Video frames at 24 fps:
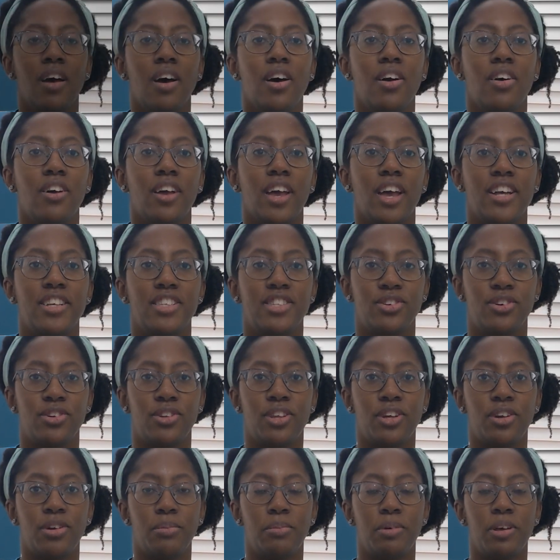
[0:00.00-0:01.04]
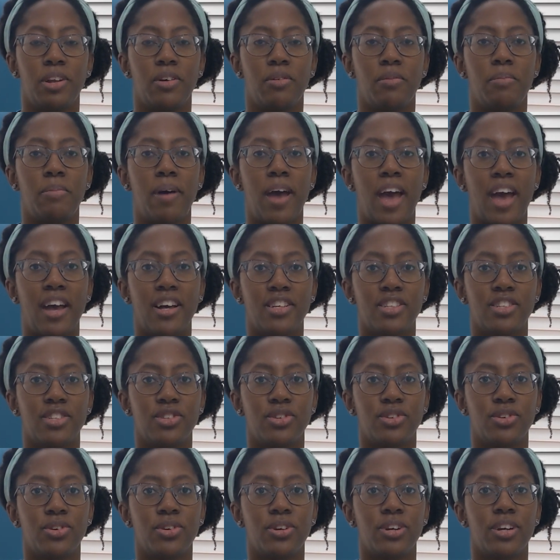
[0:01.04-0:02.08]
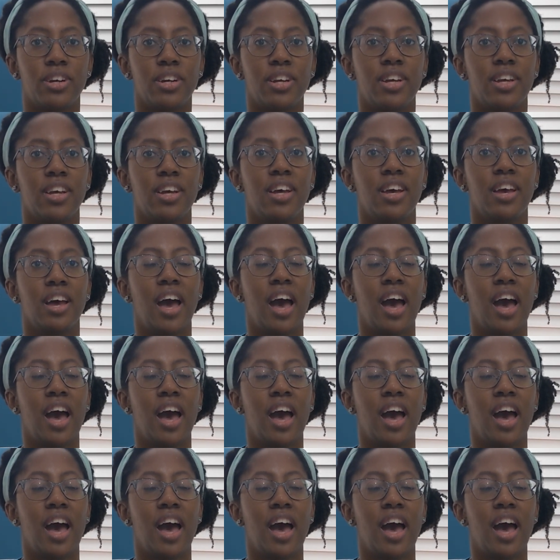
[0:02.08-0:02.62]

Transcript: Okay, so a little bit of backstory.